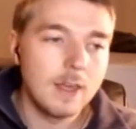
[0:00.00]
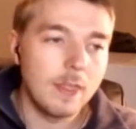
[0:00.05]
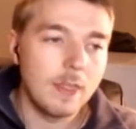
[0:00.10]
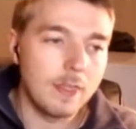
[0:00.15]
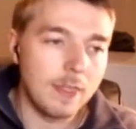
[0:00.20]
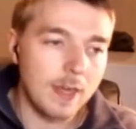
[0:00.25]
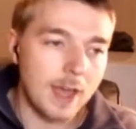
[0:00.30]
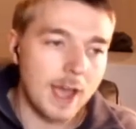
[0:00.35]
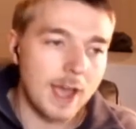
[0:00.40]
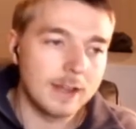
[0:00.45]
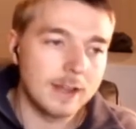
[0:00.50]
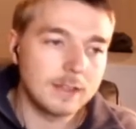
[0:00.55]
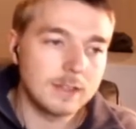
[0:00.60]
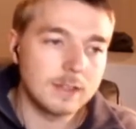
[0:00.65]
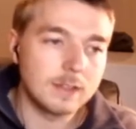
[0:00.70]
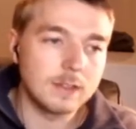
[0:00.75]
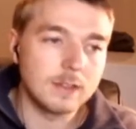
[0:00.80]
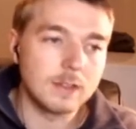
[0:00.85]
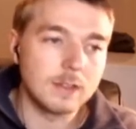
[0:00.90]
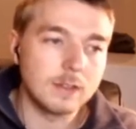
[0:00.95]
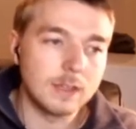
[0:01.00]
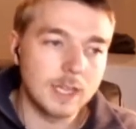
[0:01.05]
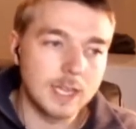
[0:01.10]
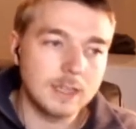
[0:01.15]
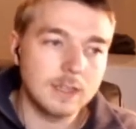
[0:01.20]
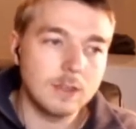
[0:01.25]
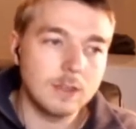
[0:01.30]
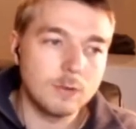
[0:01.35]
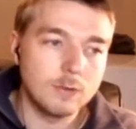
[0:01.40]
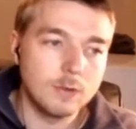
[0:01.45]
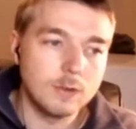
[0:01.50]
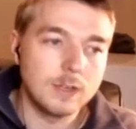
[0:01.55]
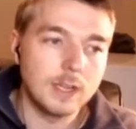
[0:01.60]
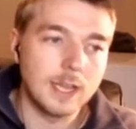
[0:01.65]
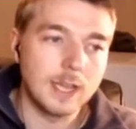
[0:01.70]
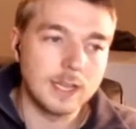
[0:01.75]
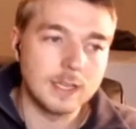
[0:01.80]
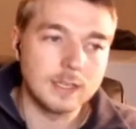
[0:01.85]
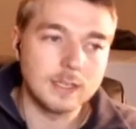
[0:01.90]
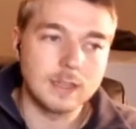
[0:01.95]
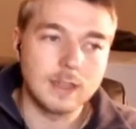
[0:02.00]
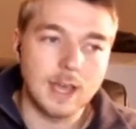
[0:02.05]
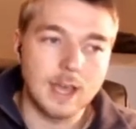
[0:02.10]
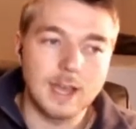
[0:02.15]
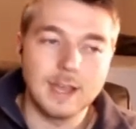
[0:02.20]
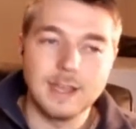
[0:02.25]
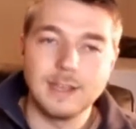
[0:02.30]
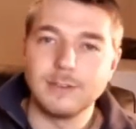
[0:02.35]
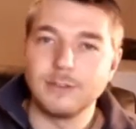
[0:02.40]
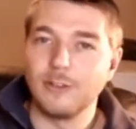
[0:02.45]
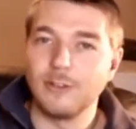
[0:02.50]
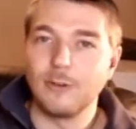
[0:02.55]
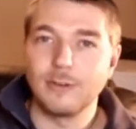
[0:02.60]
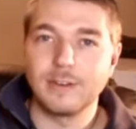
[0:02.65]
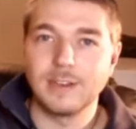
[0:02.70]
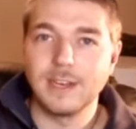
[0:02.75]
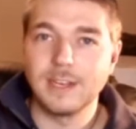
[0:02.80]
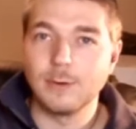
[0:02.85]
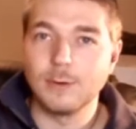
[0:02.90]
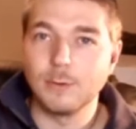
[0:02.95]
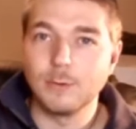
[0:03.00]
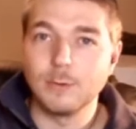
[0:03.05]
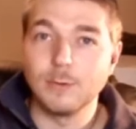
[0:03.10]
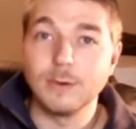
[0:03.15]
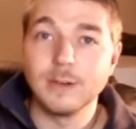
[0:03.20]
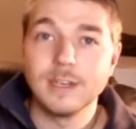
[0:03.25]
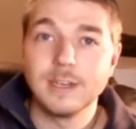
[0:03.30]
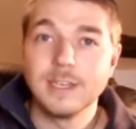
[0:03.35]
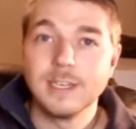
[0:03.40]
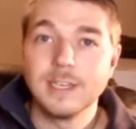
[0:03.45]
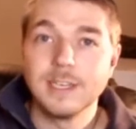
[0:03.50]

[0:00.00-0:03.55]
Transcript: that the likelihood is that it's not going to go